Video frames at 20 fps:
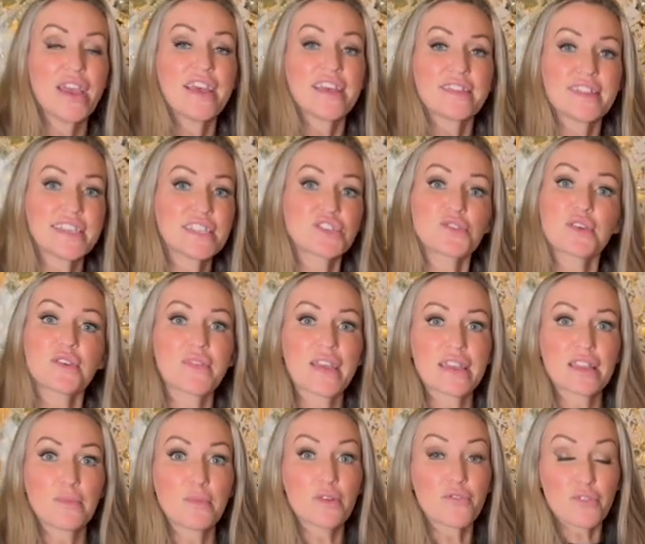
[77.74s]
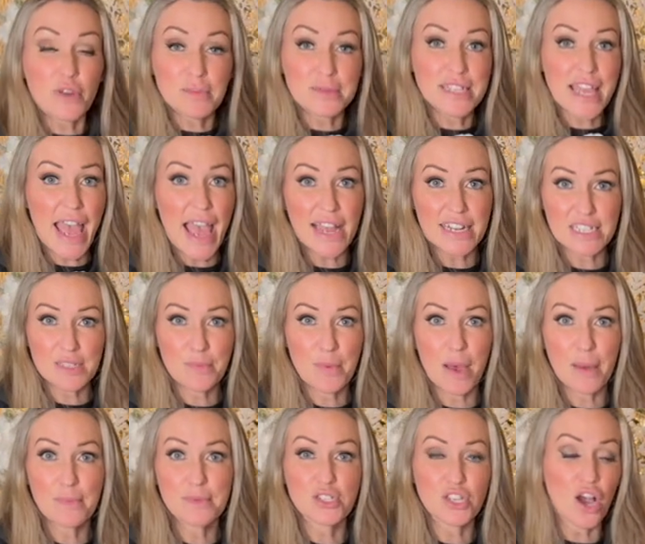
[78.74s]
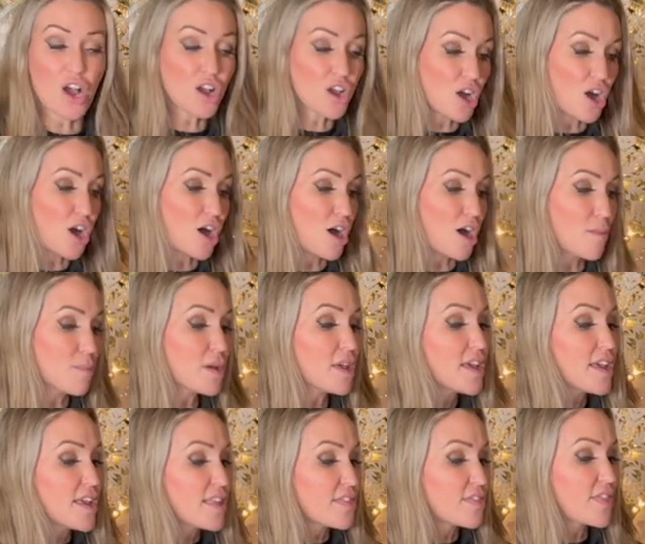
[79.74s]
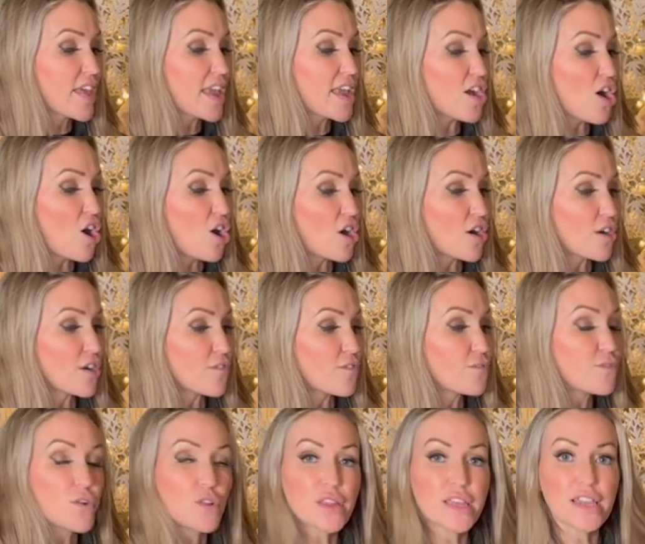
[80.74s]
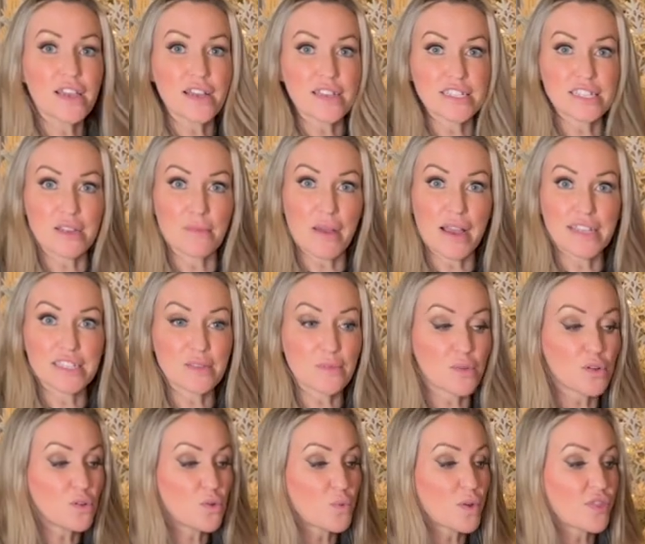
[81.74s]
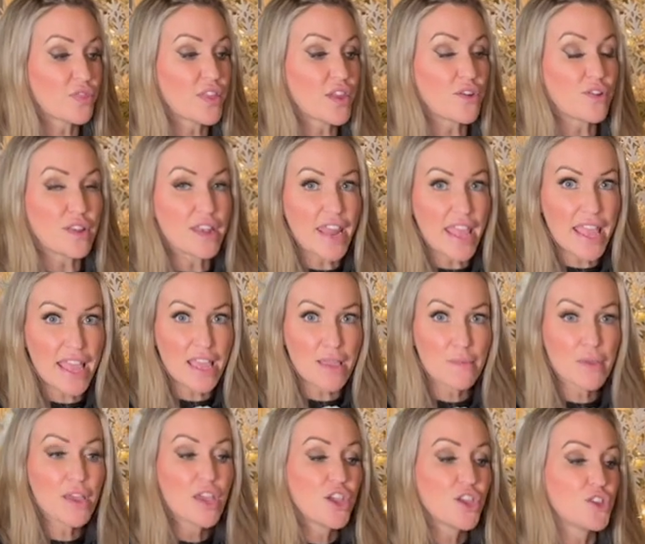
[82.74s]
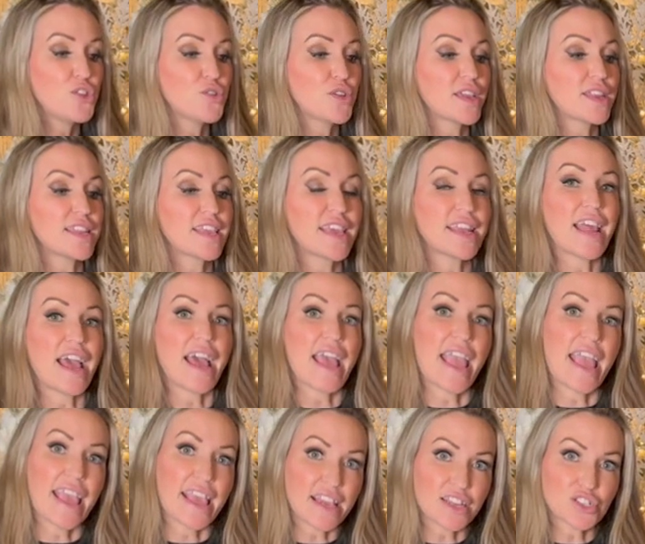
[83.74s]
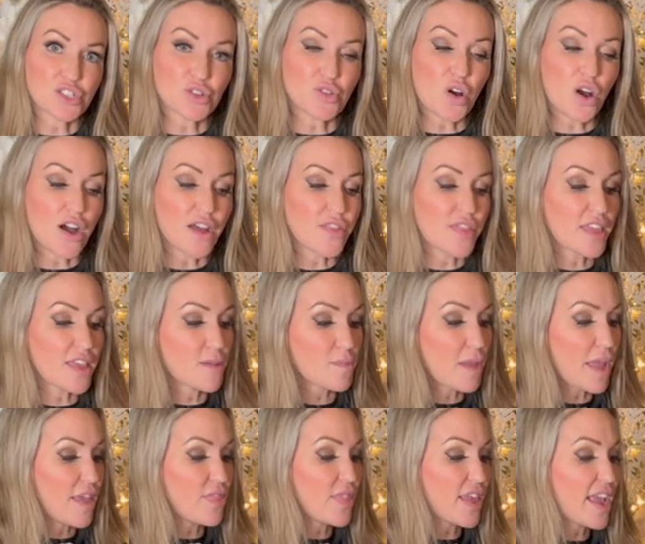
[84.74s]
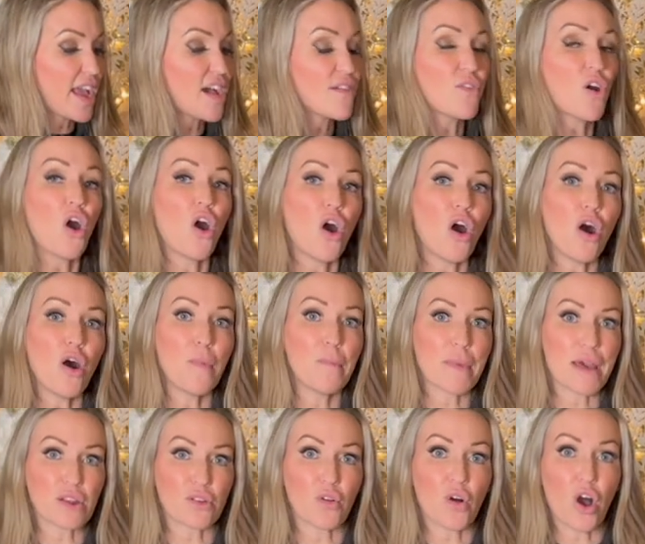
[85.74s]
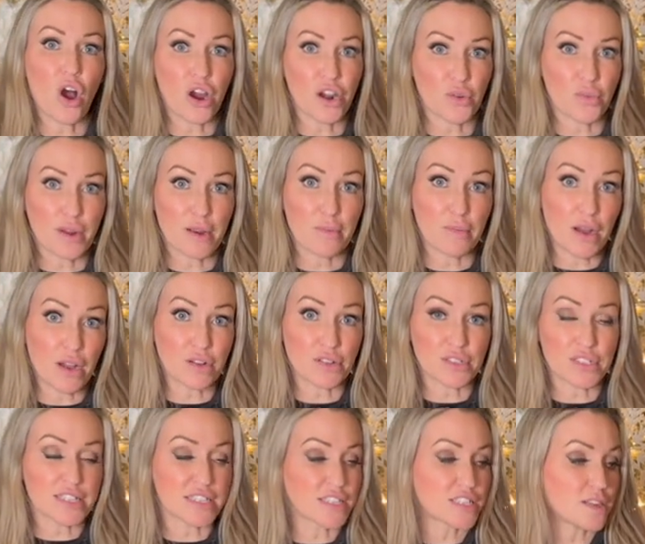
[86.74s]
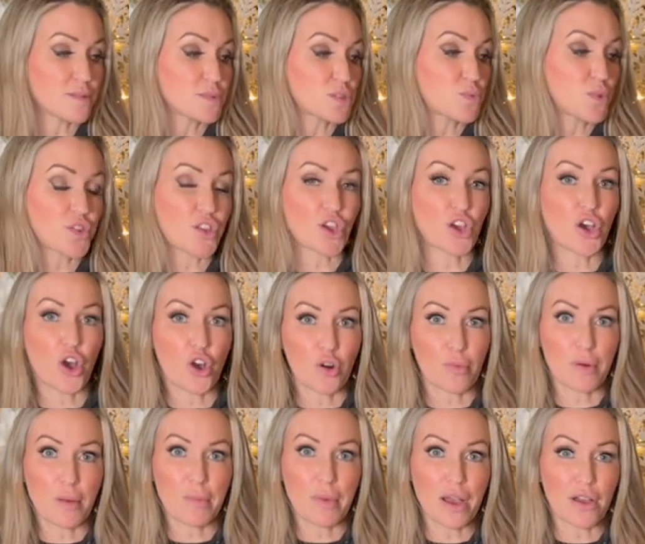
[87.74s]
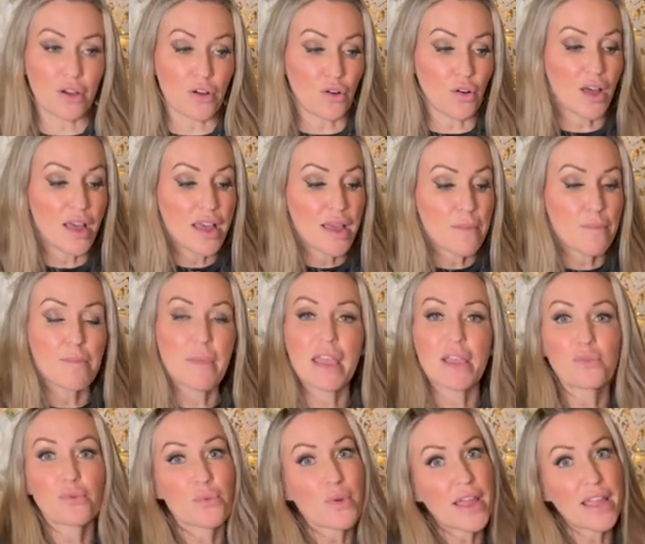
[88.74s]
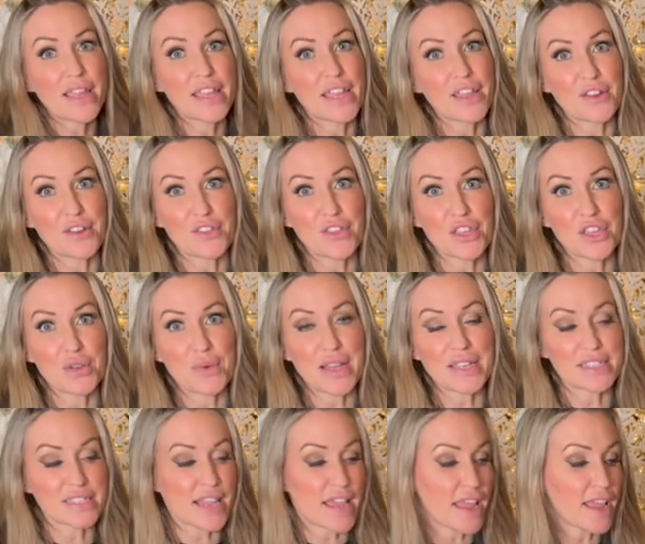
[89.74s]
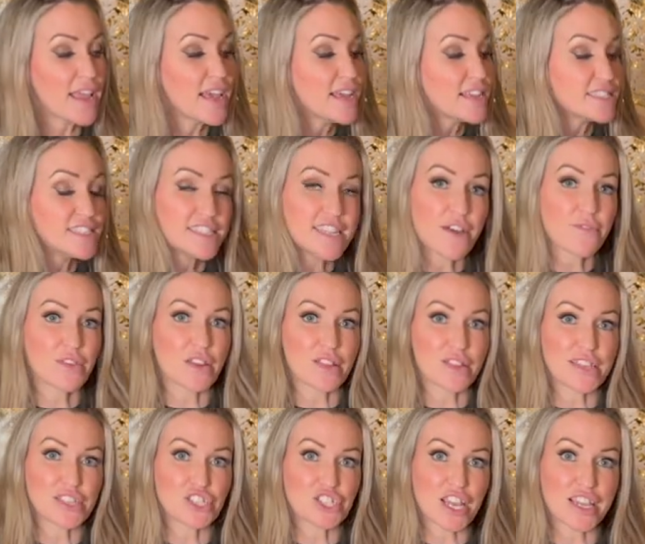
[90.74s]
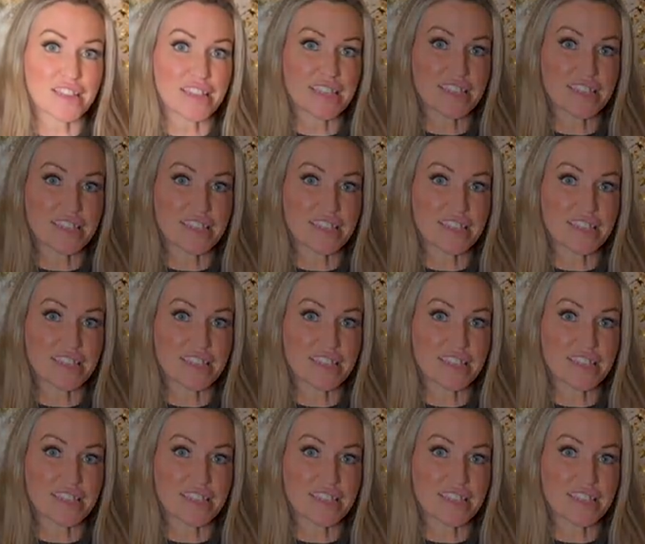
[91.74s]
These are available from tactipup.com. They are fully customizable with their name. You can get a handle on them and they have all metal hardware buckle systems with the Cobra buckle made right here in the USA. Definitely check these